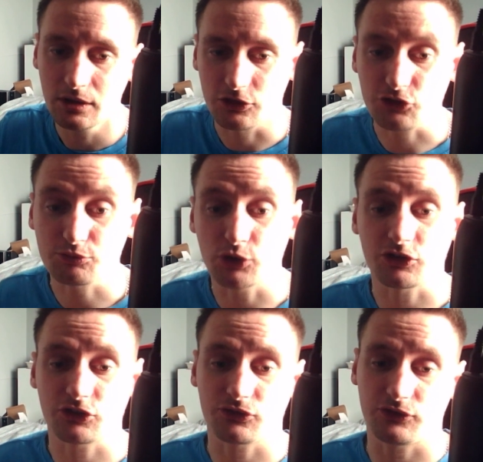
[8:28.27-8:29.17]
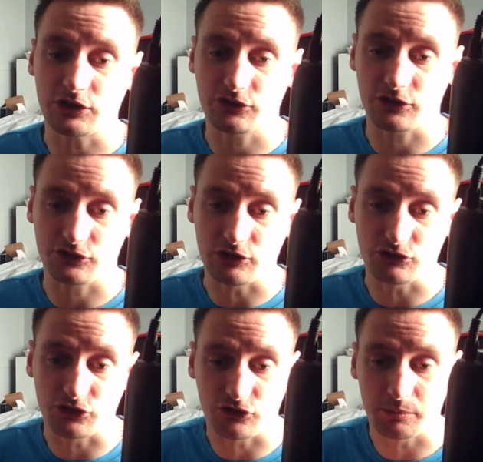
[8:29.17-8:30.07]
This process fixed a series
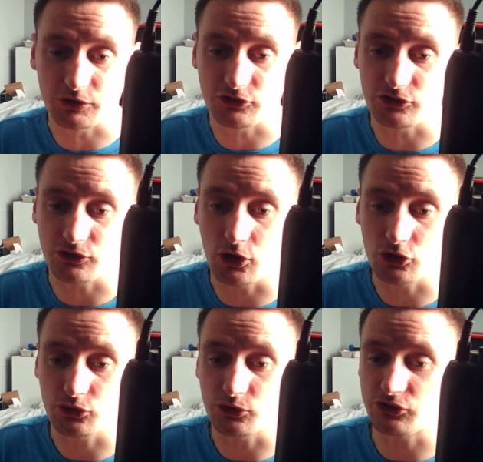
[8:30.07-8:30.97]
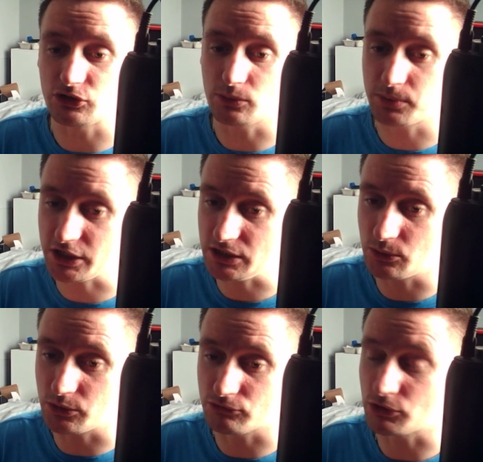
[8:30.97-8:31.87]
of images onto a single plate
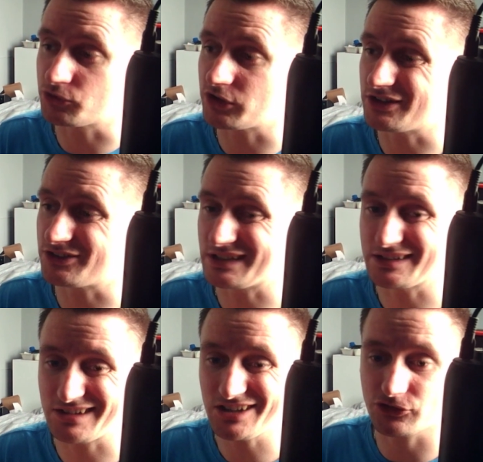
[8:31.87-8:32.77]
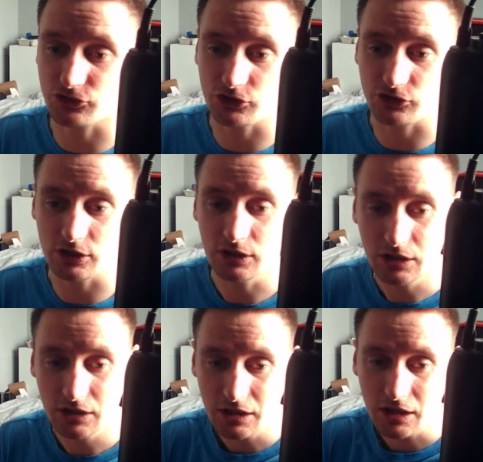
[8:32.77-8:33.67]
with a rotating disc shutter.
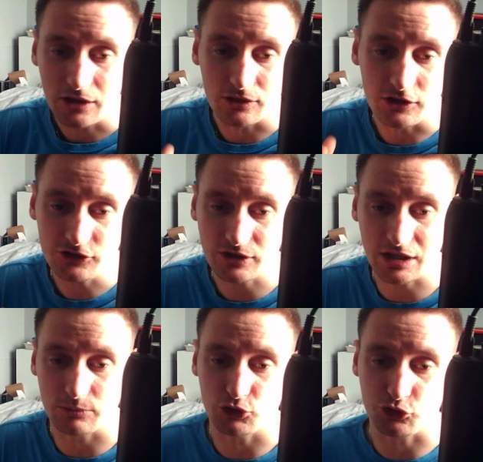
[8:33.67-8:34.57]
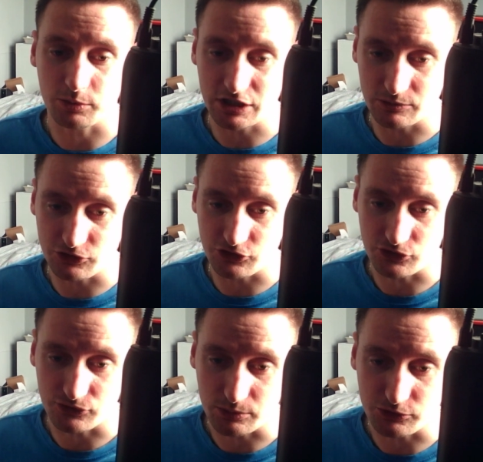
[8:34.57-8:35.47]
This allowed multiple images
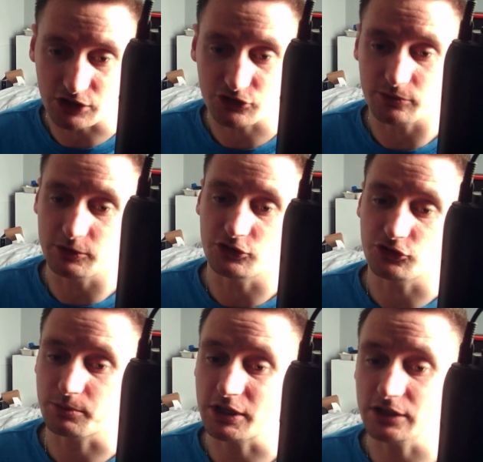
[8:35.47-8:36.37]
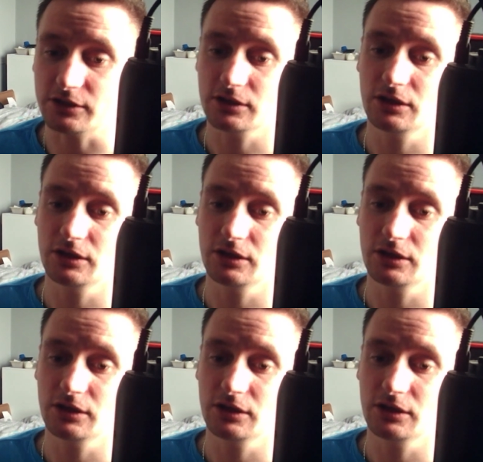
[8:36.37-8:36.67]
of objects to be displayed.